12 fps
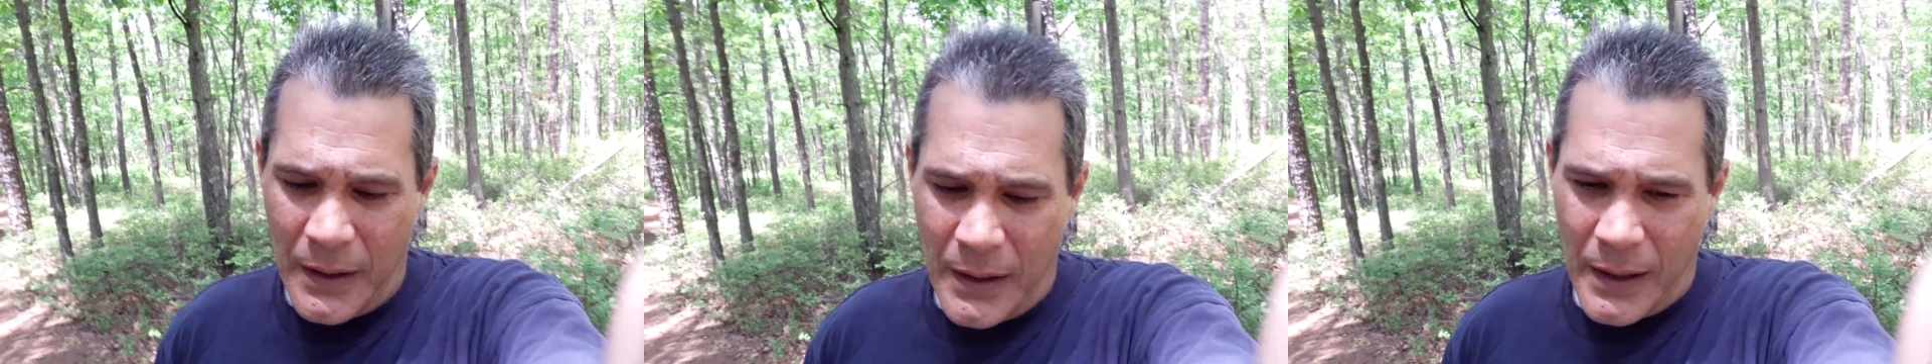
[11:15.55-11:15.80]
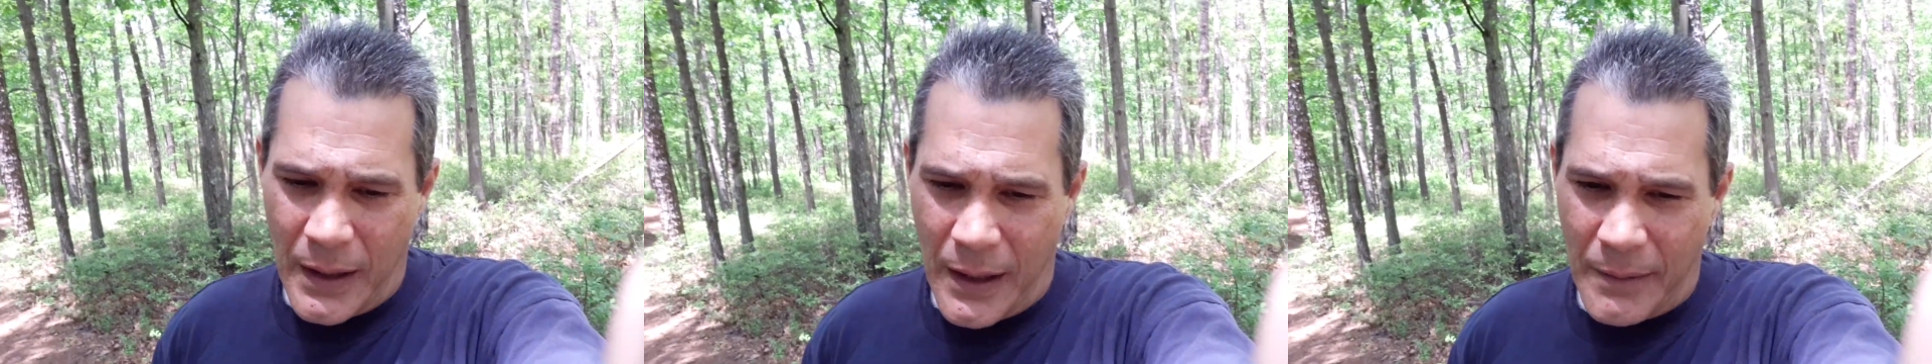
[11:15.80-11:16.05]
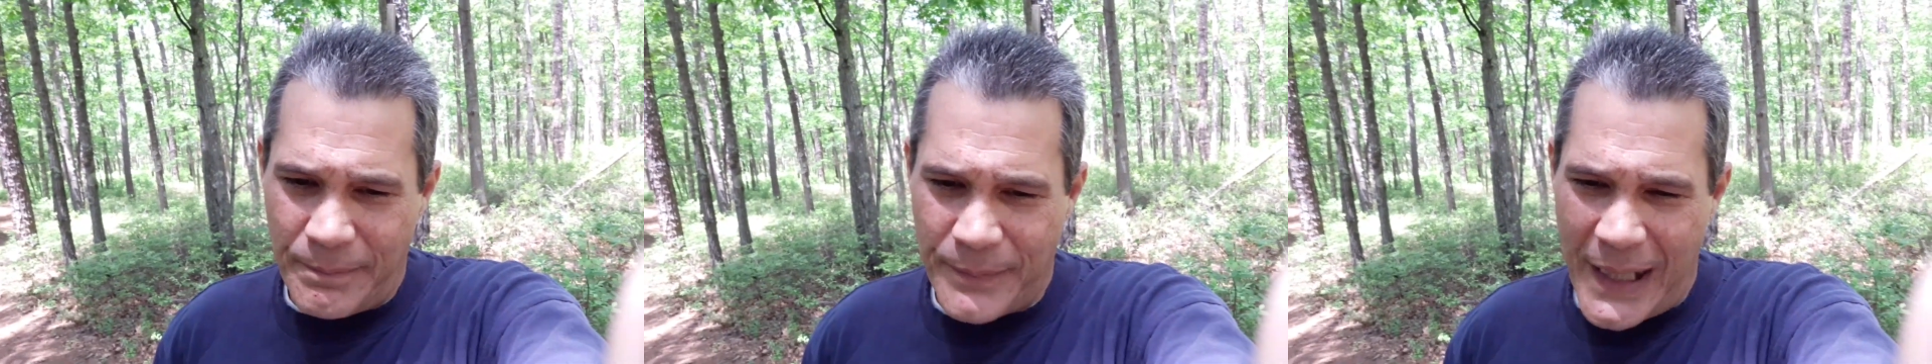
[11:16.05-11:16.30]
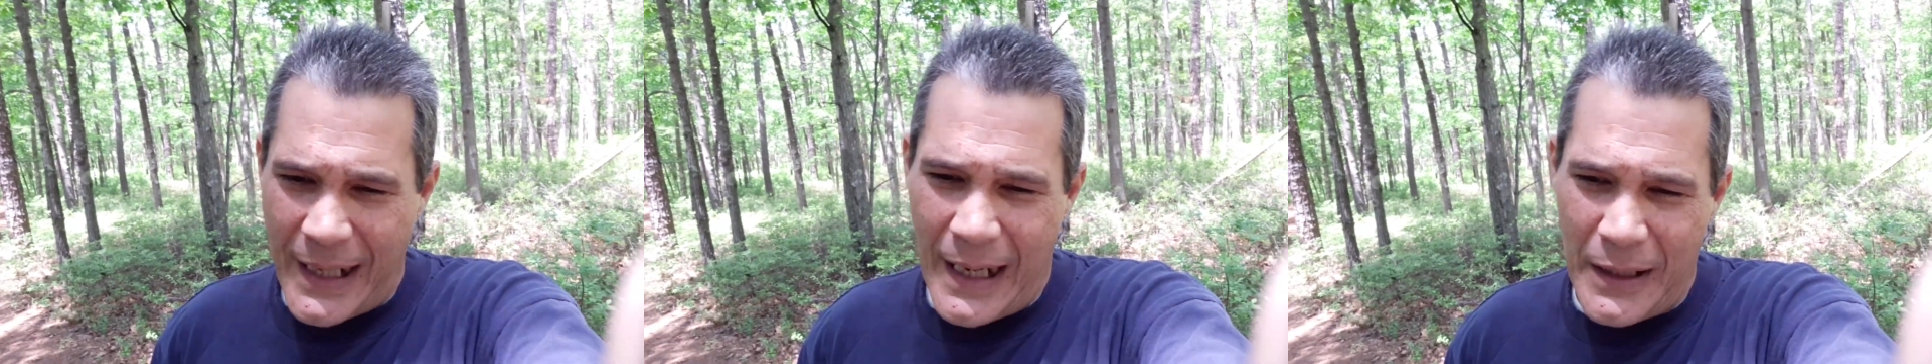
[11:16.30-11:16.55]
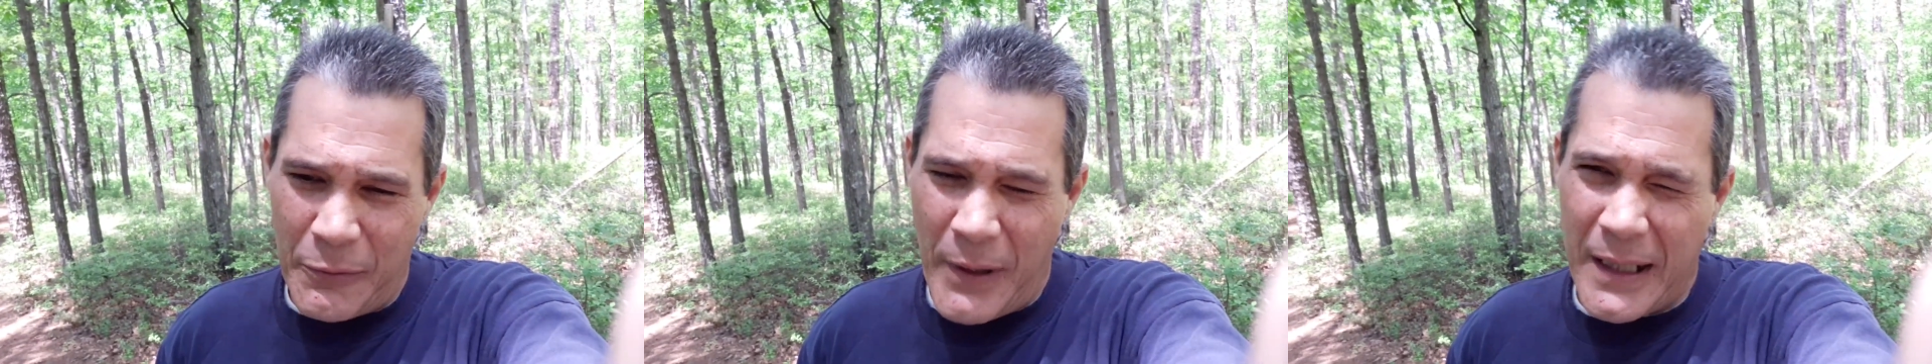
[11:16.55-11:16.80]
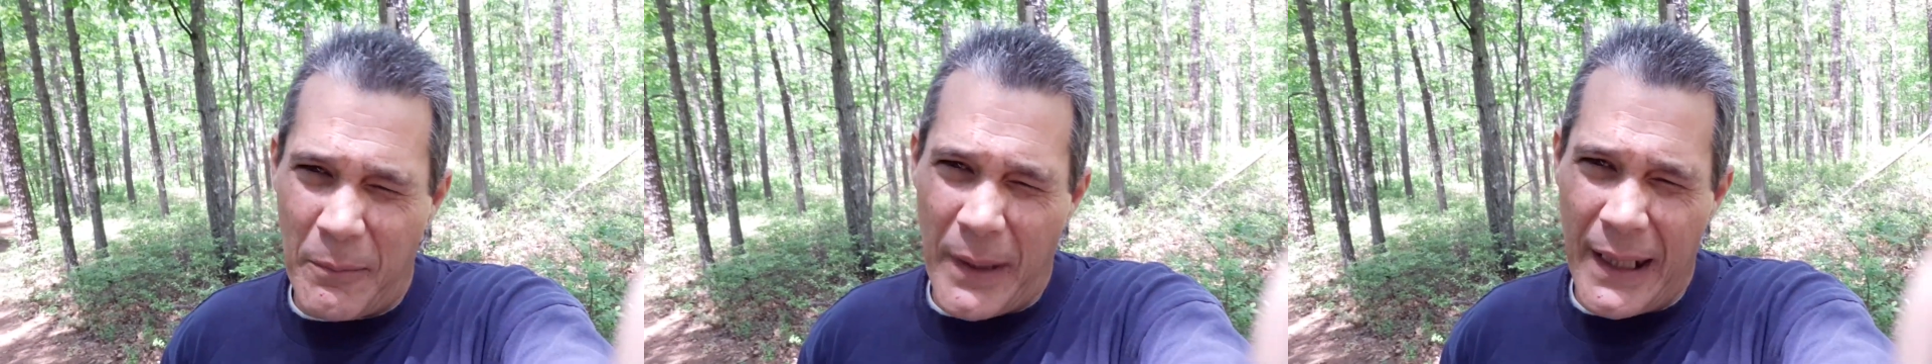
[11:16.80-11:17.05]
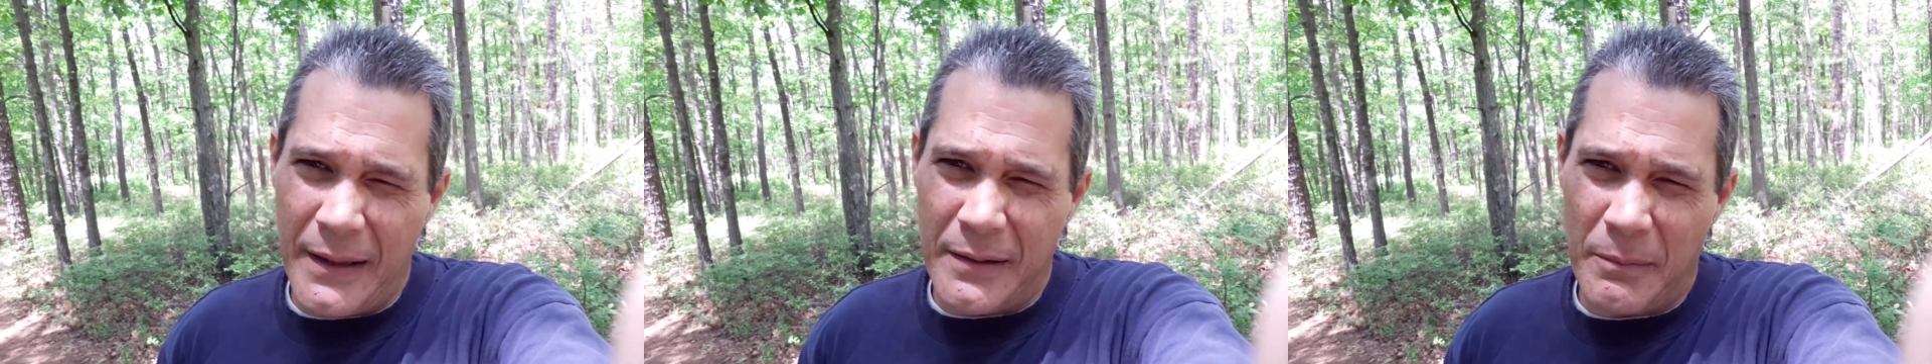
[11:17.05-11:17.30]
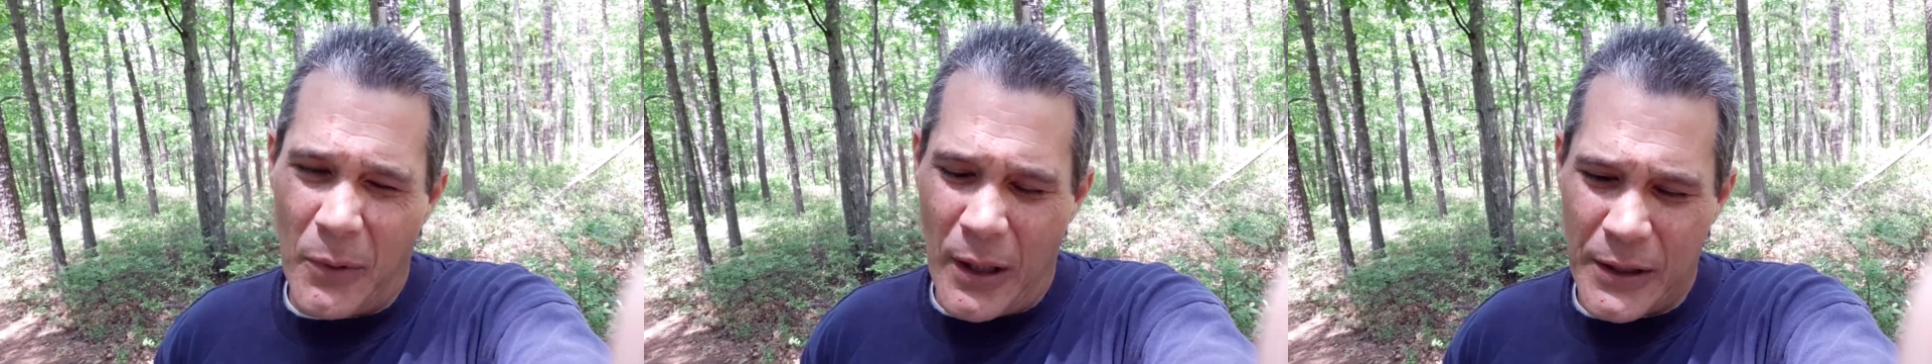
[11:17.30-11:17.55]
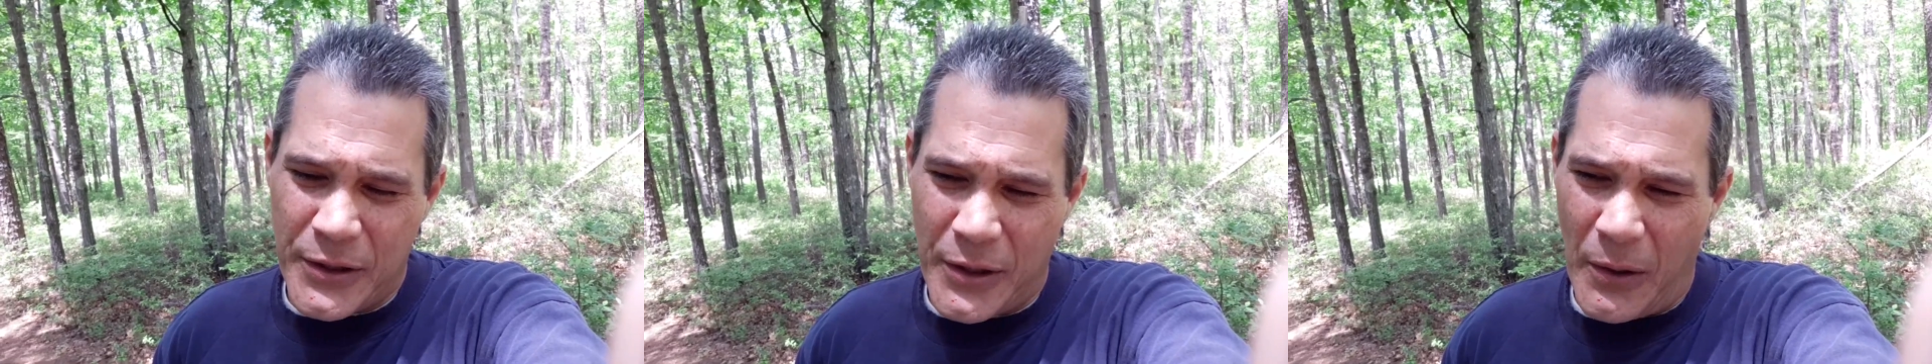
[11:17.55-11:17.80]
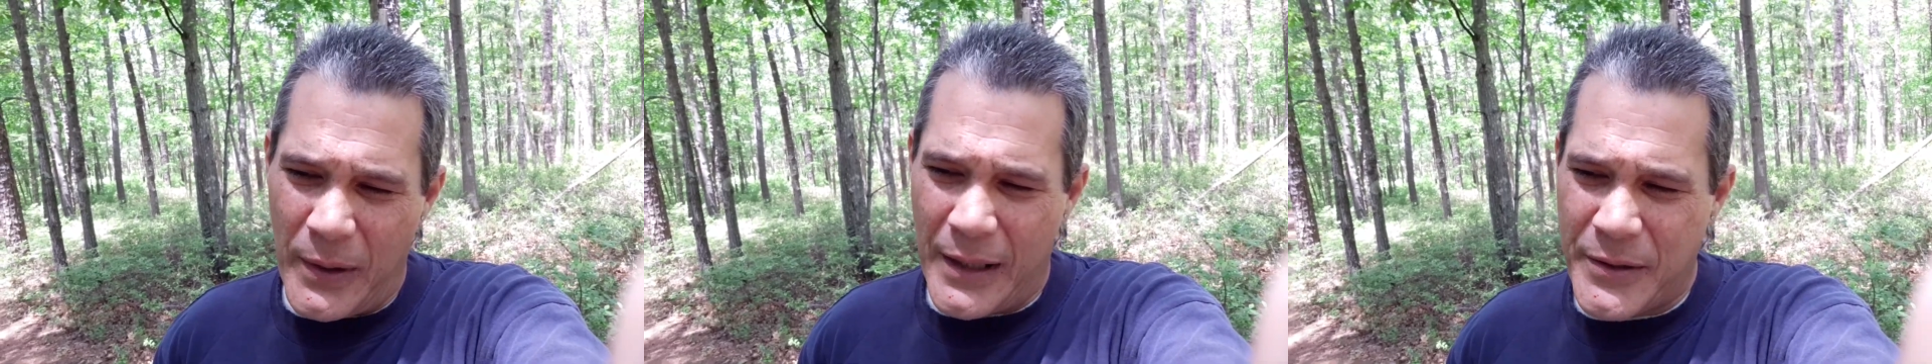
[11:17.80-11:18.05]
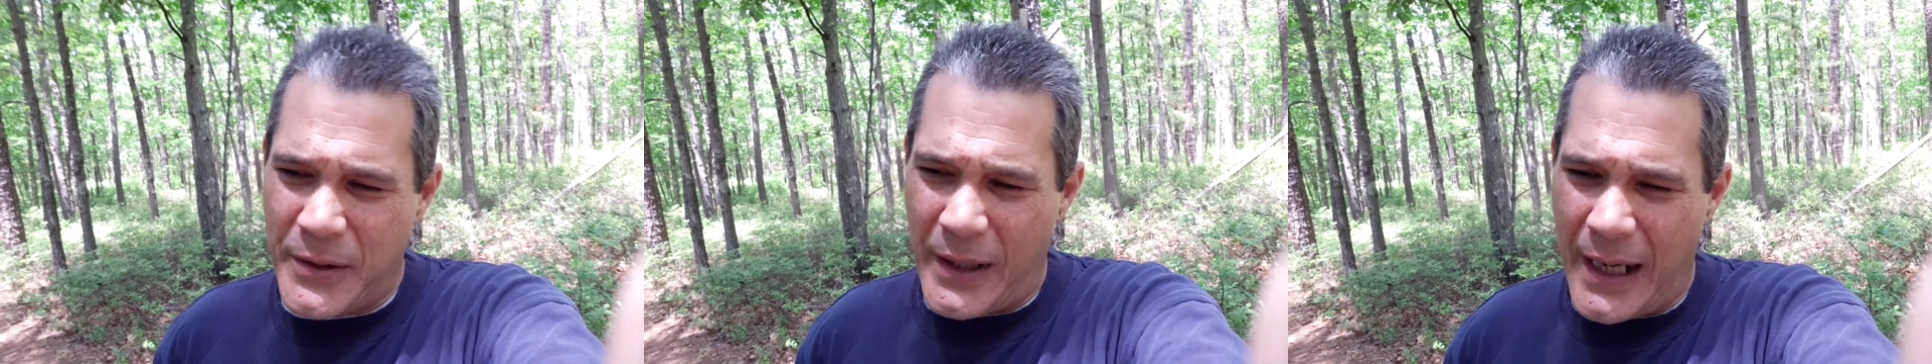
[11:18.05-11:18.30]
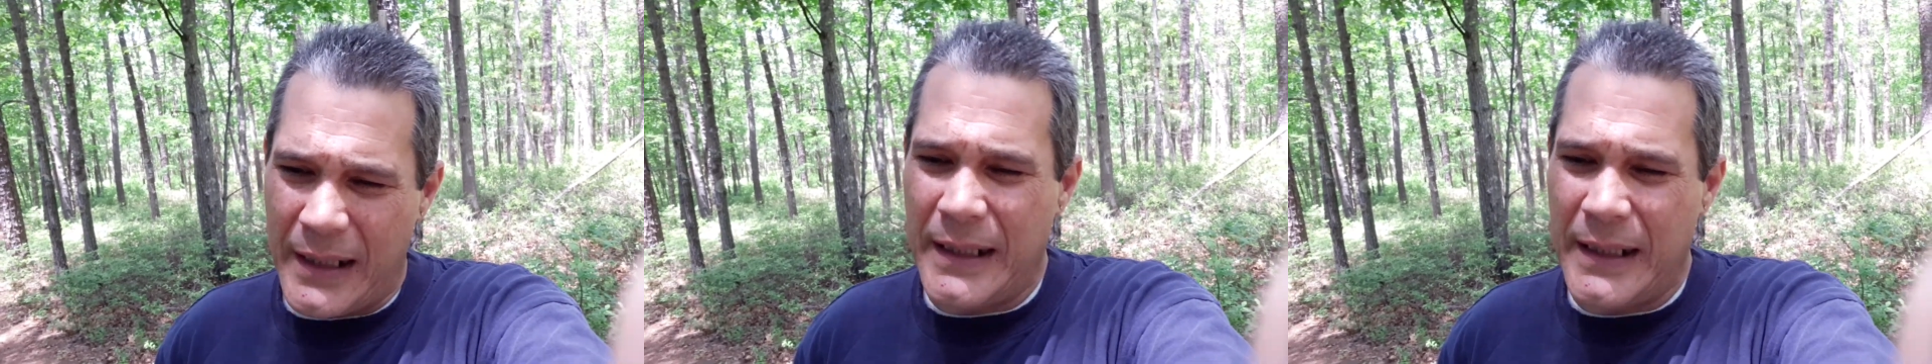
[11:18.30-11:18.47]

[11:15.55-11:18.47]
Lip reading: I highly recommend Mark's show yesterday.